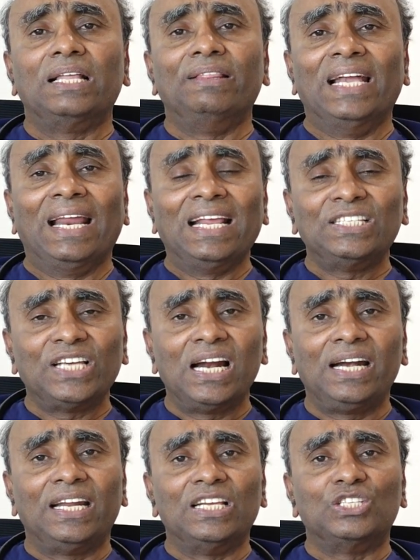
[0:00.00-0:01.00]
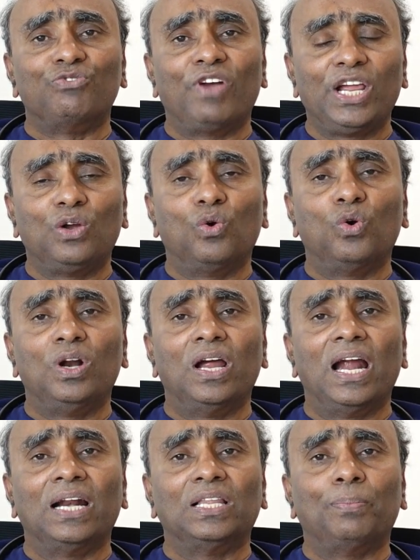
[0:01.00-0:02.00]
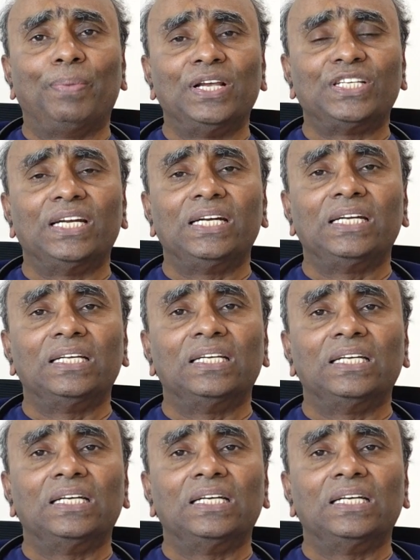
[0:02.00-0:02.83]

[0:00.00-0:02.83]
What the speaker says: the result is very good and the patient